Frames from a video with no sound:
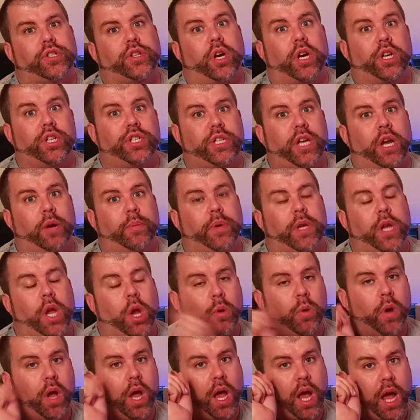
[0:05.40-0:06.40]
thought I'd share with
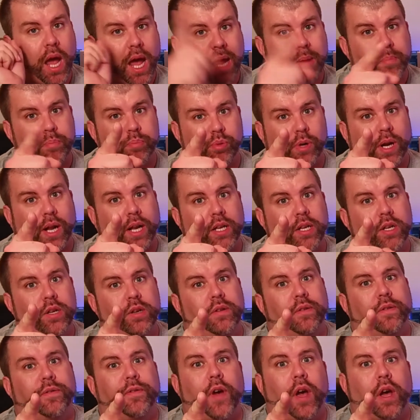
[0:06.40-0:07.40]
you a brand
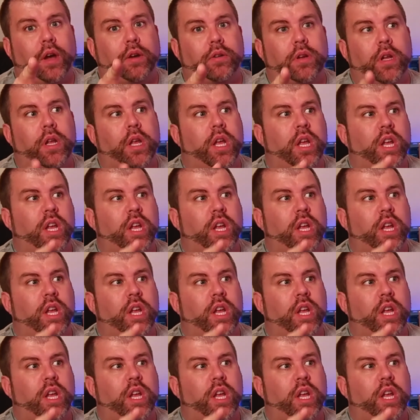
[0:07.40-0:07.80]
new phone.